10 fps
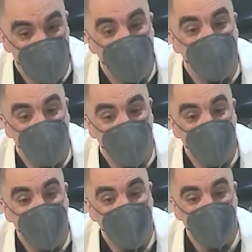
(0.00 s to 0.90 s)
tendon,
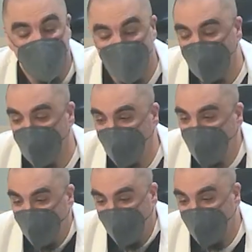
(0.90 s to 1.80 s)
right? So you have
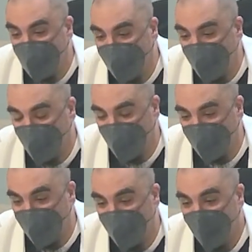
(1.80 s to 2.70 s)
to kind of think about all
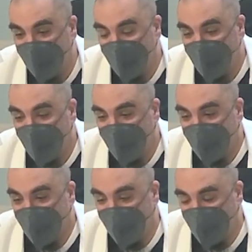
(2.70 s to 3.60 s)
that.
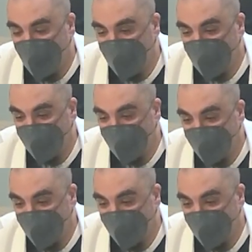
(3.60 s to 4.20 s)
Um,